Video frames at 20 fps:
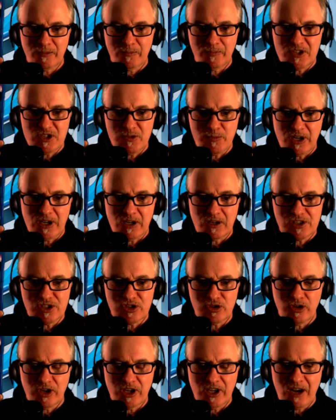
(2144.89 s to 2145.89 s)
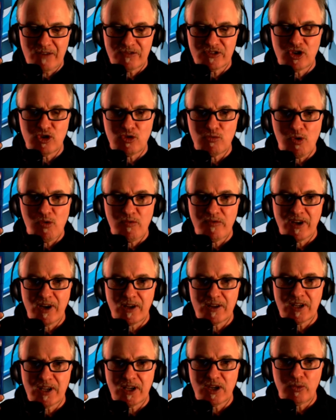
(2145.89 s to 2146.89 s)
Typical Sunday afternoon movie, I
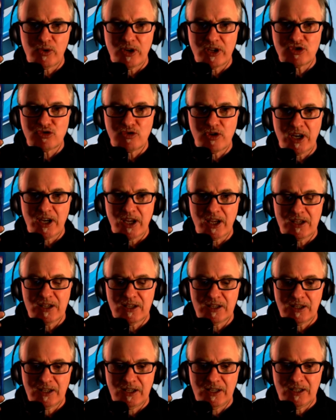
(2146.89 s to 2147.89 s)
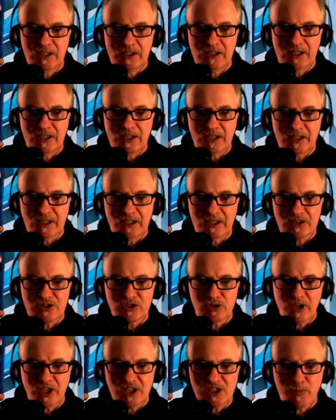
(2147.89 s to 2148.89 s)
think, when it's raining. So
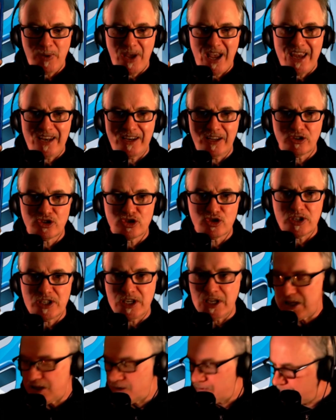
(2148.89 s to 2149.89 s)
that's Pan in 3D.